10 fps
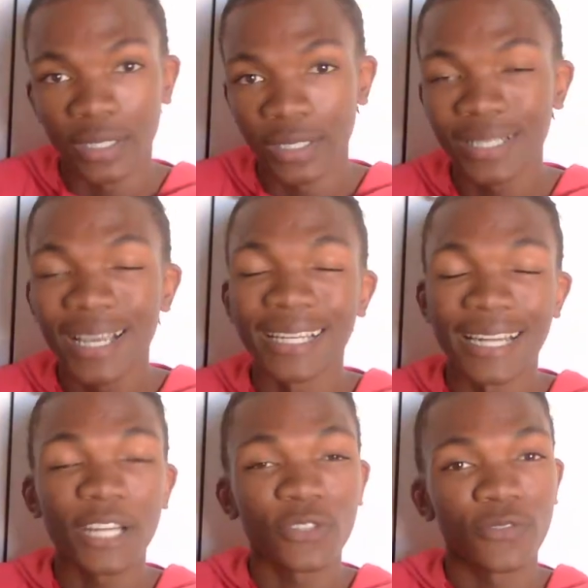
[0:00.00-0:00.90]
Good.
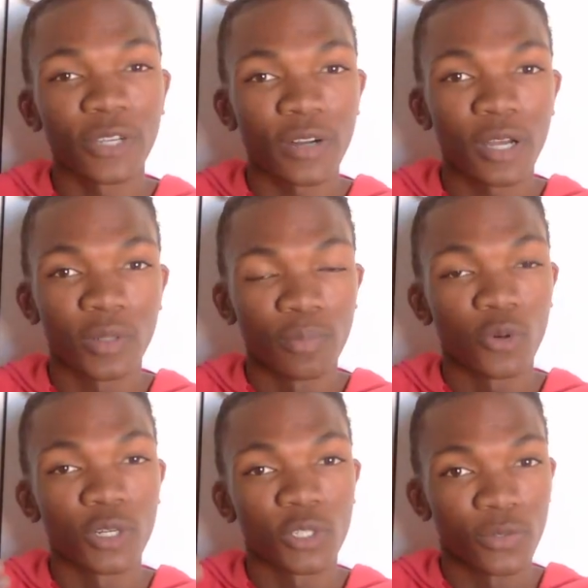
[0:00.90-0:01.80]
Now that you figured out the
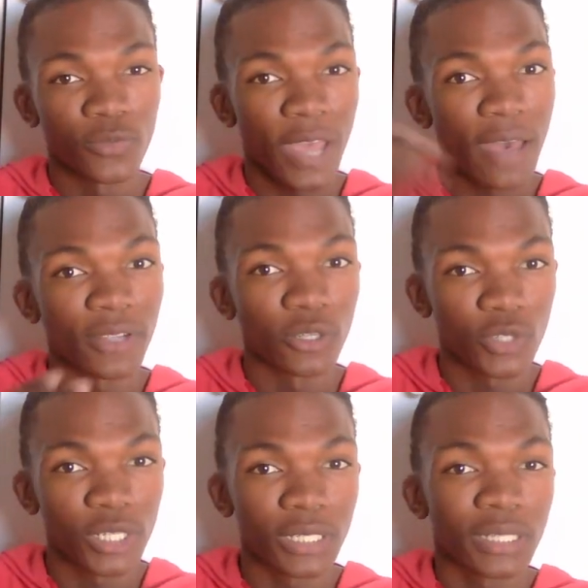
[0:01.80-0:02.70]
importance of having a
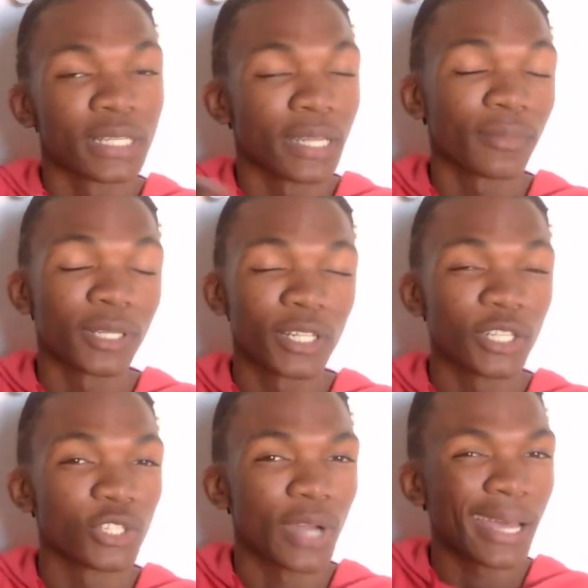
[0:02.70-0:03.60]
routine, now I'm going to
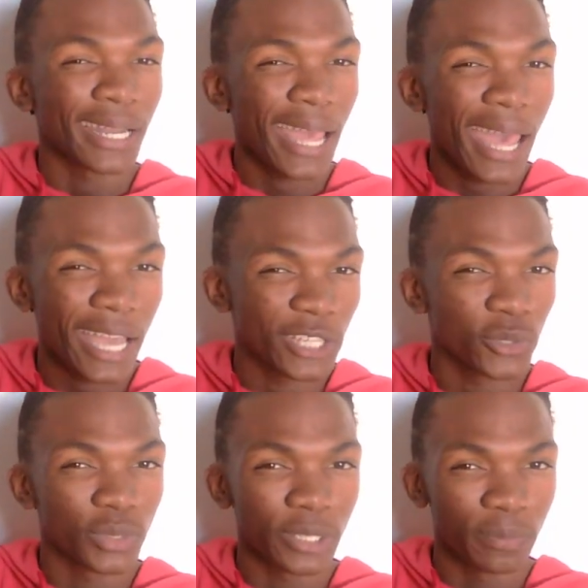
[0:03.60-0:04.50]
teach you how to
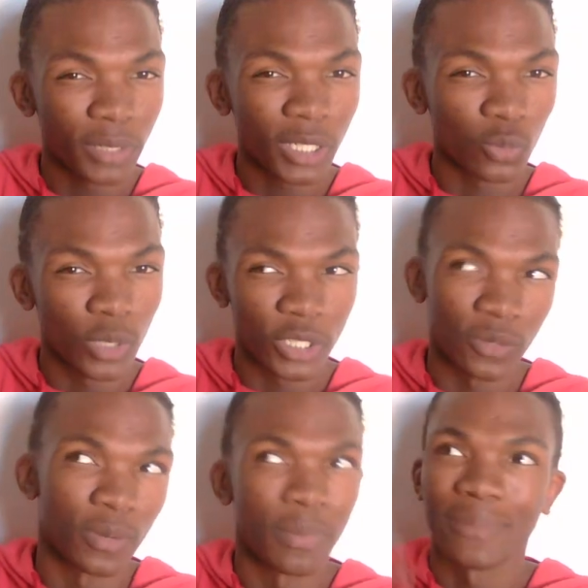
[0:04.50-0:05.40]
actually build one.
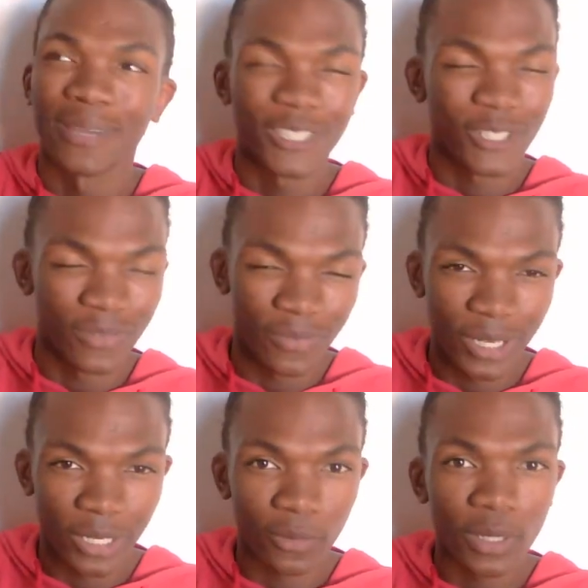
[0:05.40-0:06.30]
The main message of the
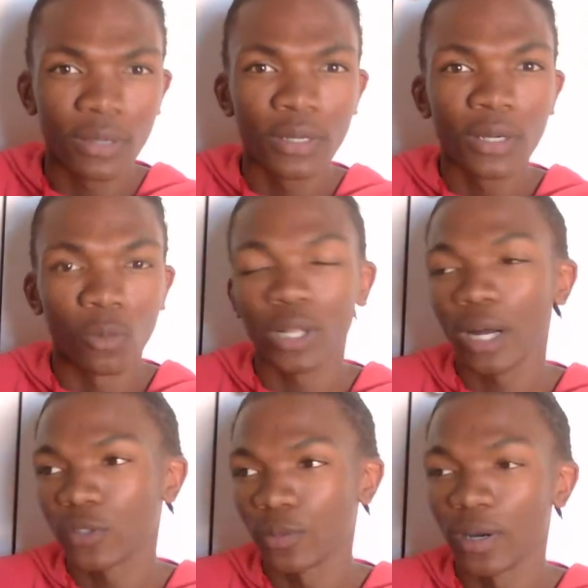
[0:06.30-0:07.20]
video.
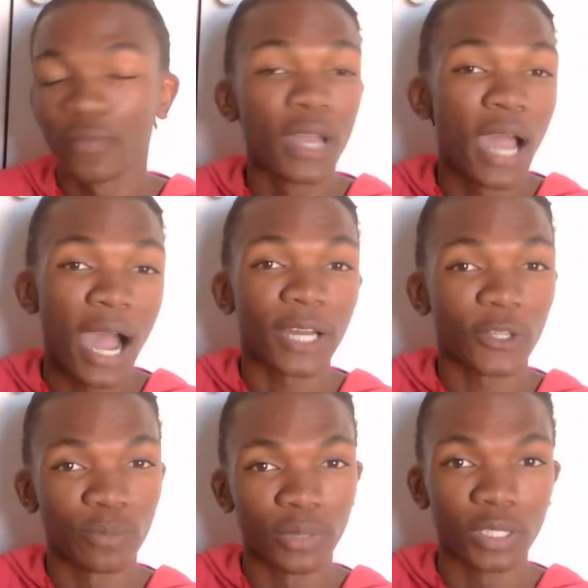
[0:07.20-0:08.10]
Well, how do
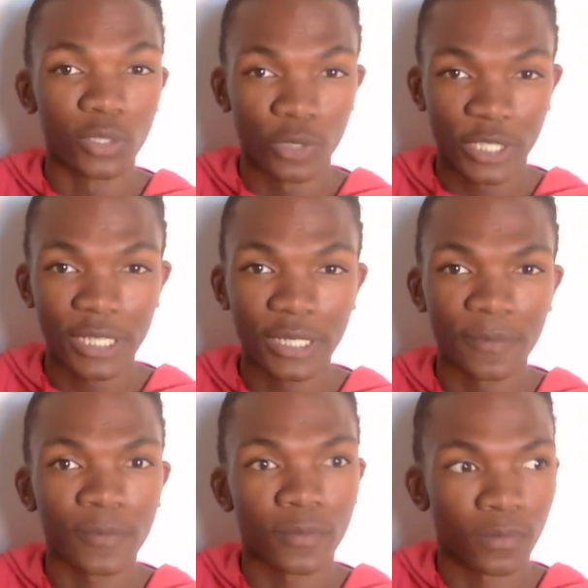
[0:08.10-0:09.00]
you build a routine?
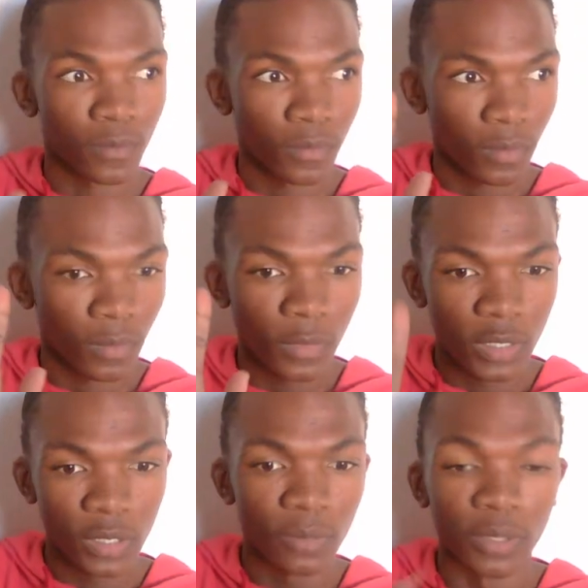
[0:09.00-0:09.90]

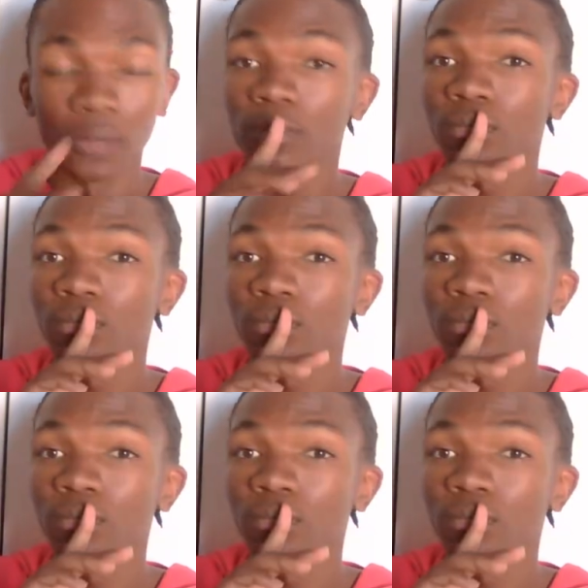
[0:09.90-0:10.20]
Simple.